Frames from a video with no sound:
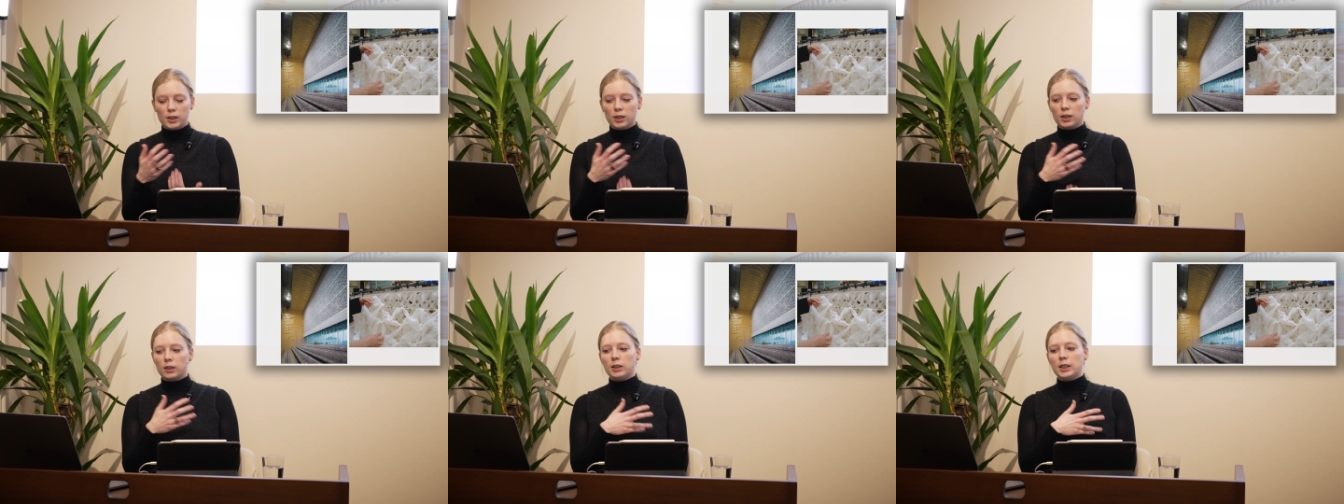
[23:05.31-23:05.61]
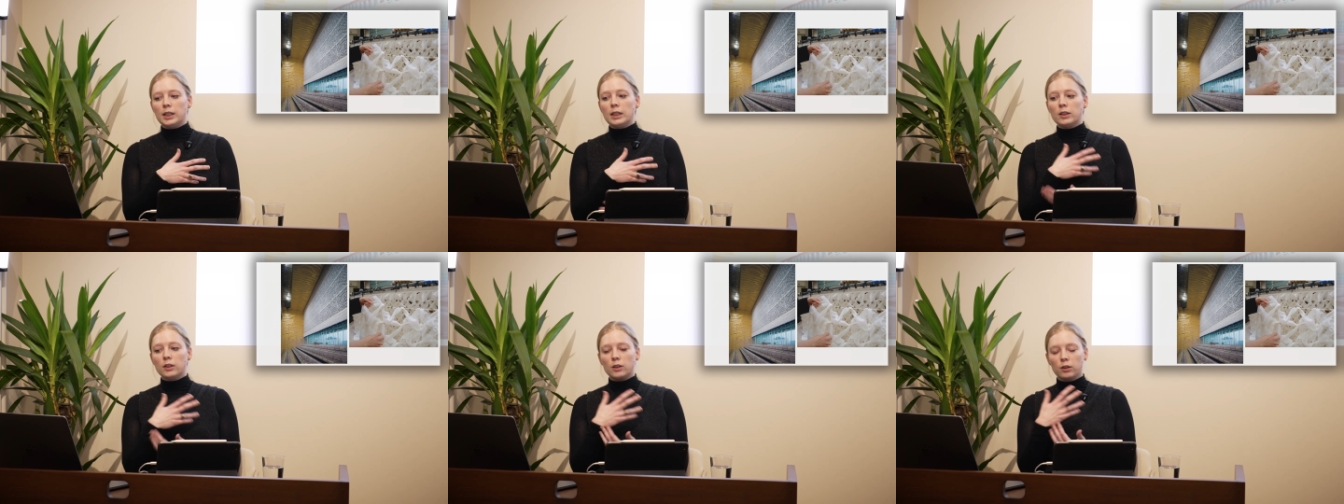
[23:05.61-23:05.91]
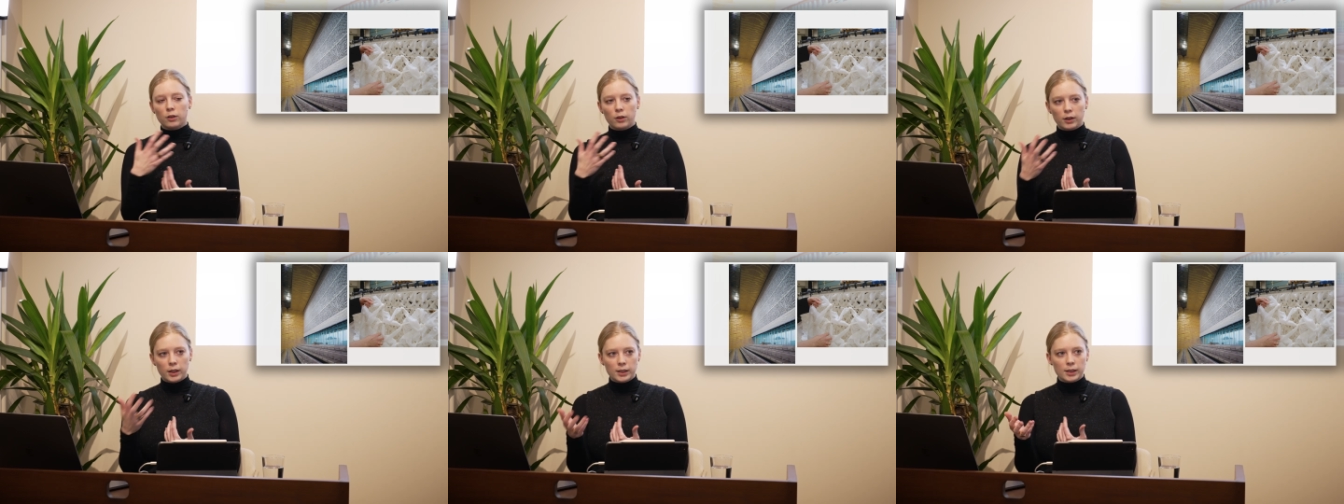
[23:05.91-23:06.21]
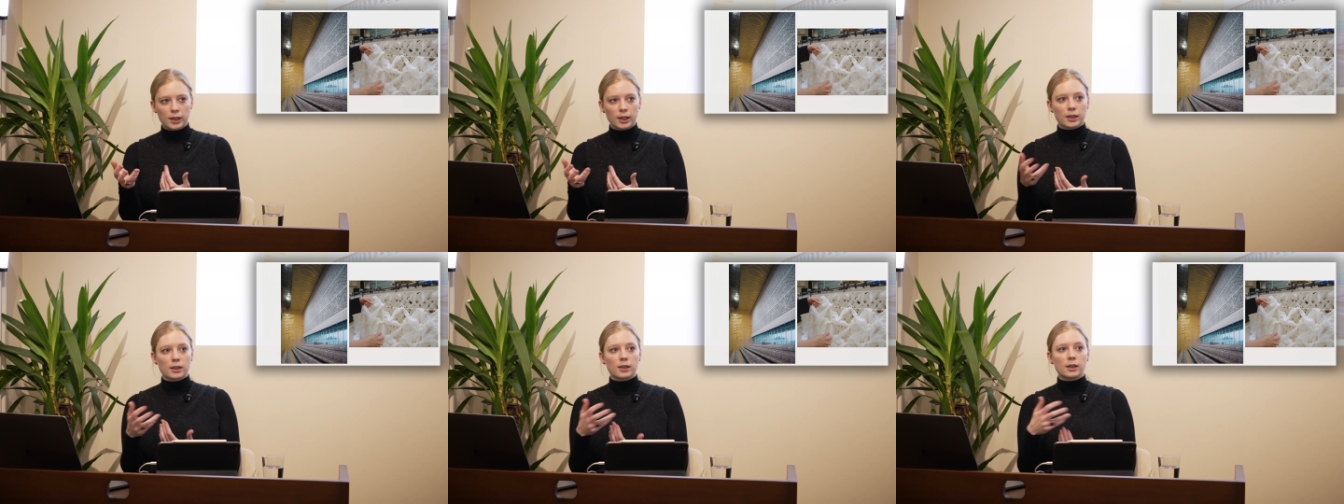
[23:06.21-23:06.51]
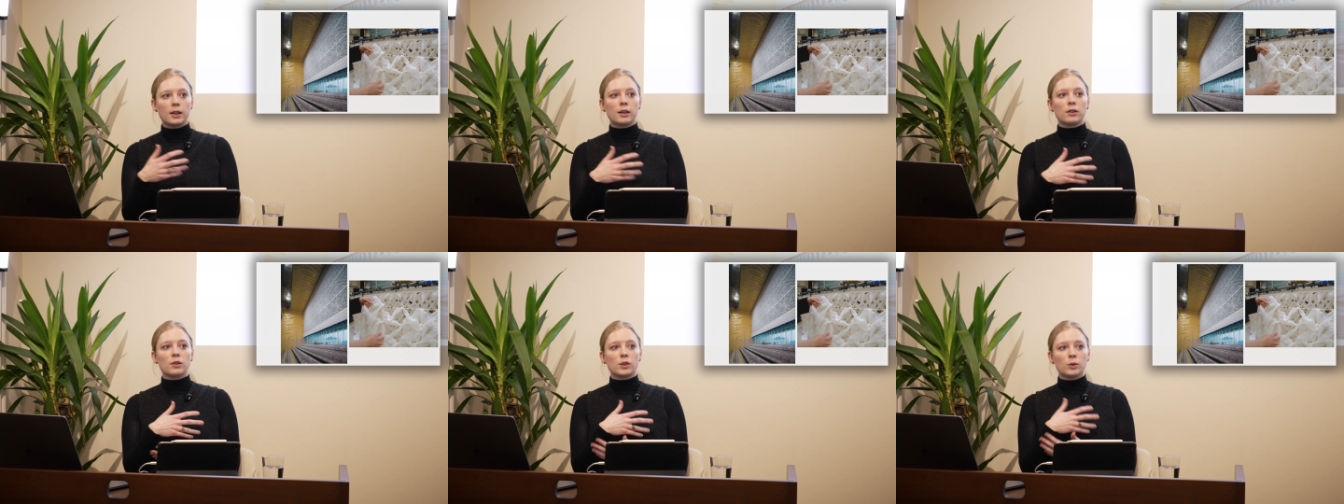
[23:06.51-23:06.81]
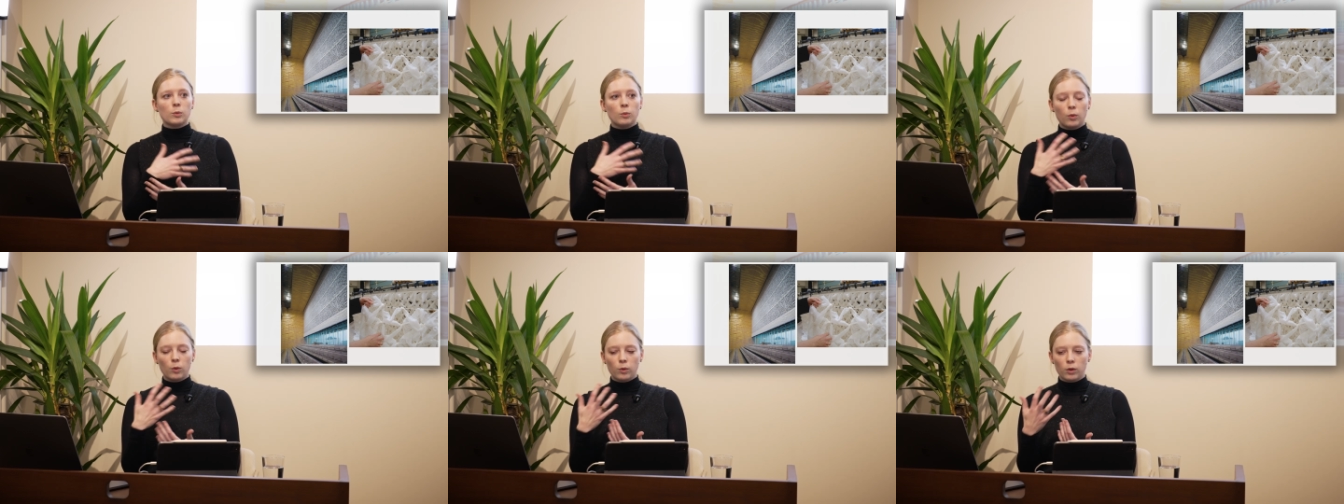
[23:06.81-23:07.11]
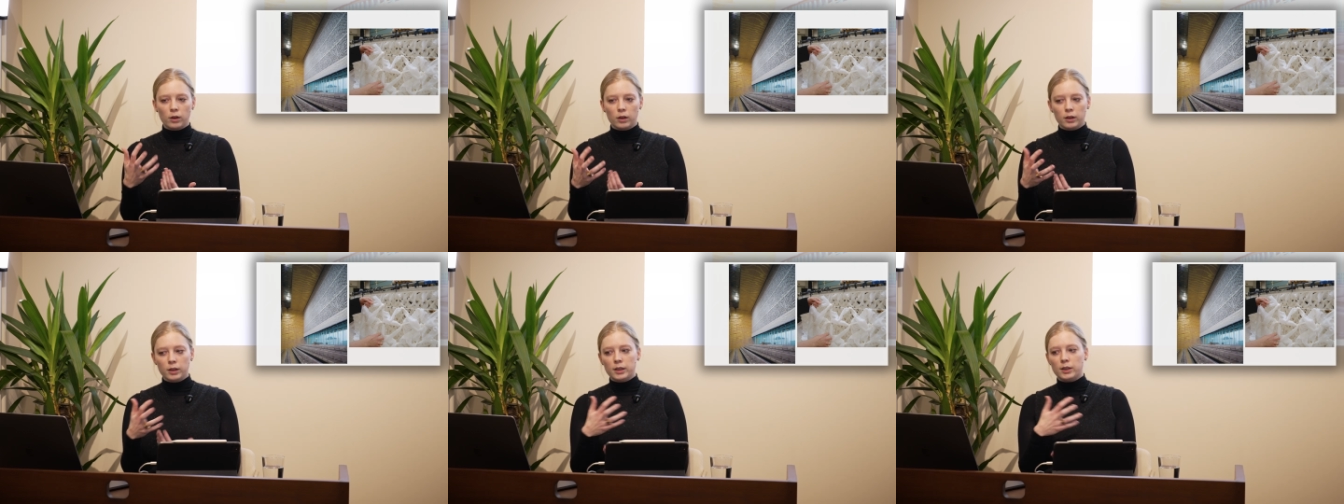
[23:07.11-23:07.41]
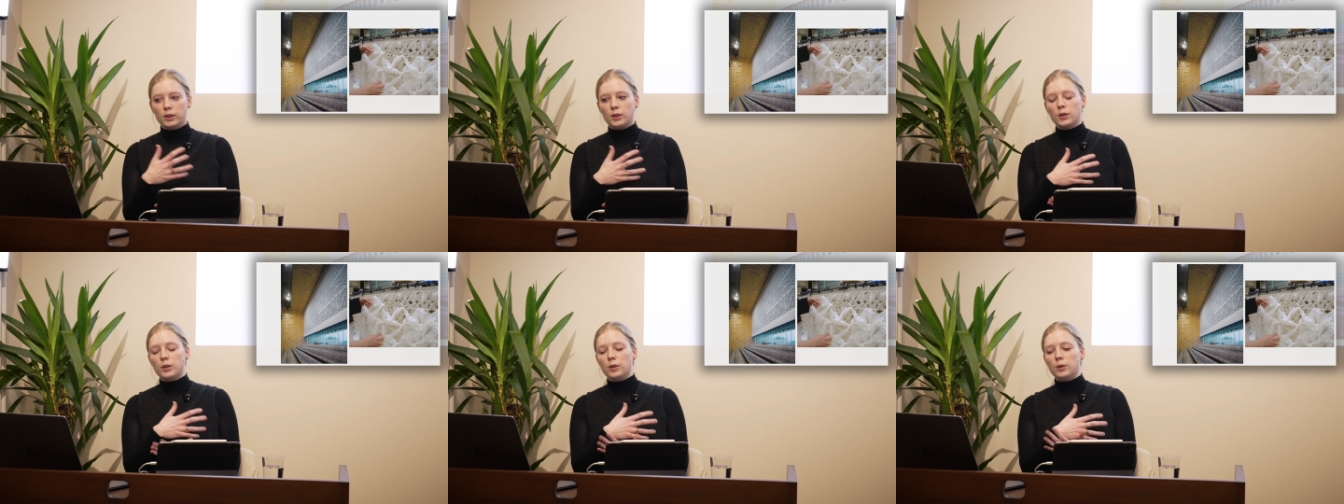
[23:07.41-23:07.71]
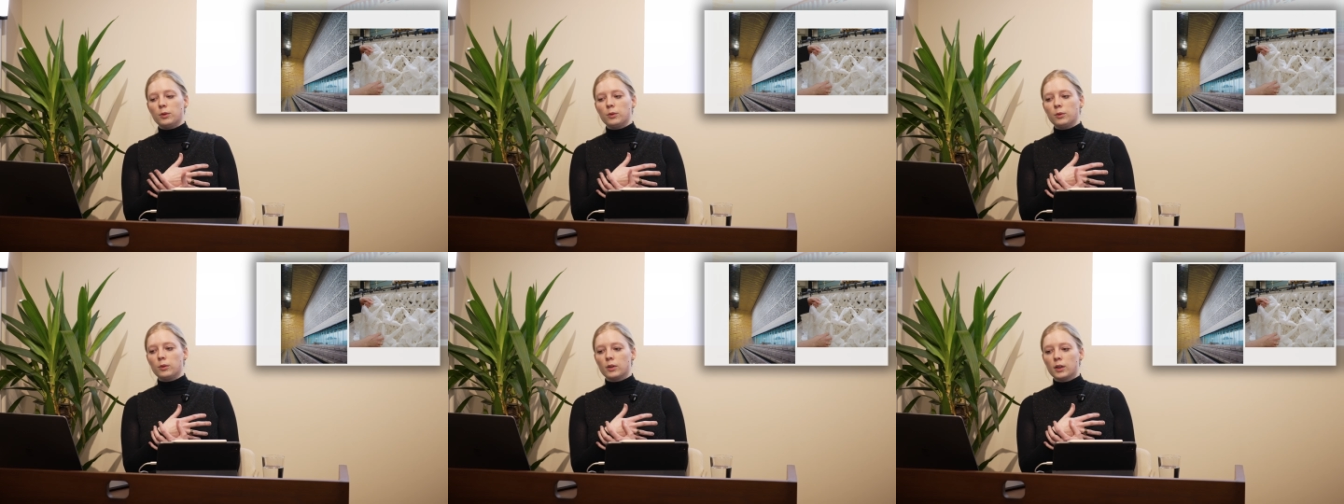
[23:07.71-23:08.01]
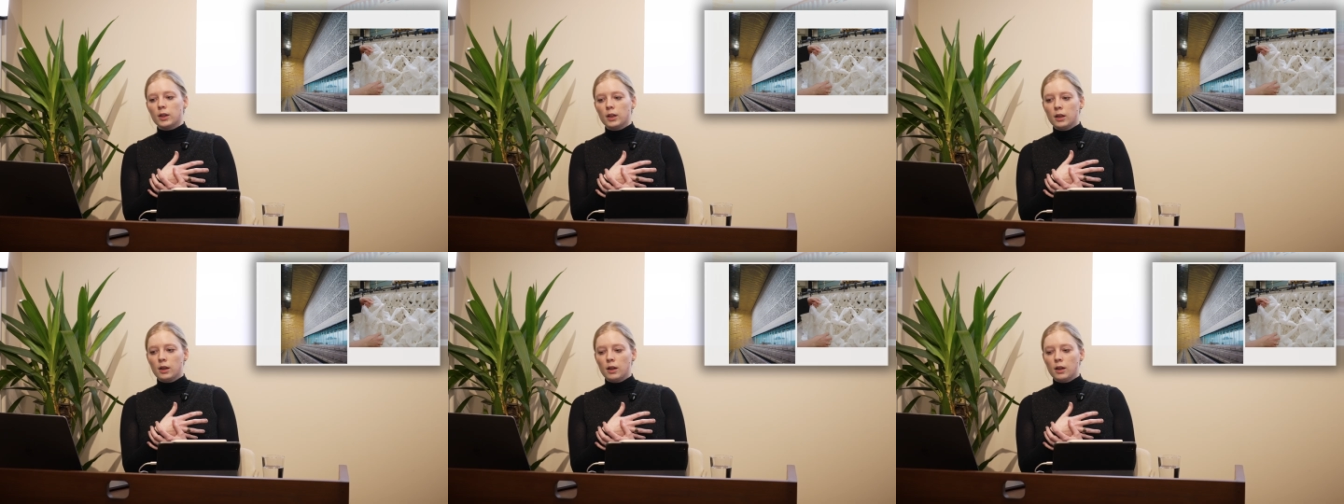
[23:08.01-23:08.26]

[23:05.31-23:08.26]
to integrate textiles more into